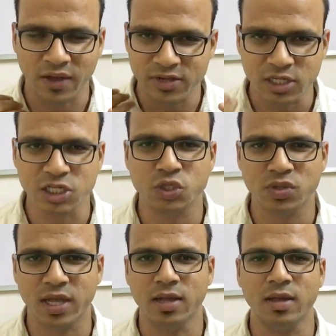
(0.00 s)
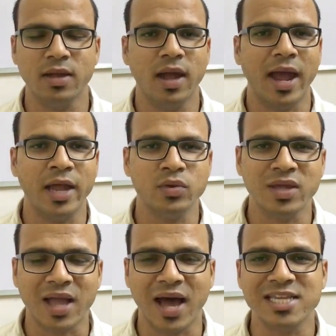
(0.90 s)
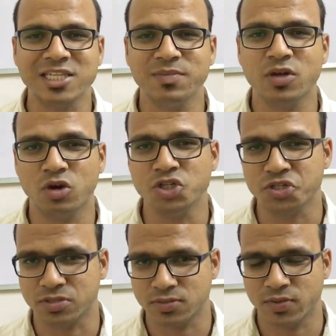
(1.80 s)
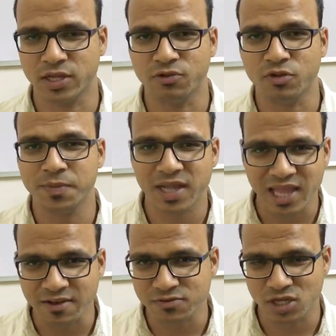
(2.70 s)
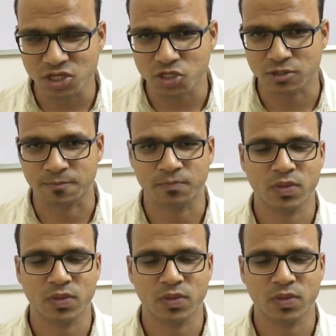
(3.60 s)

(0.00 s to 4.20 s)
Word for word: i will teach you there and you can ask me questions right it will be a live session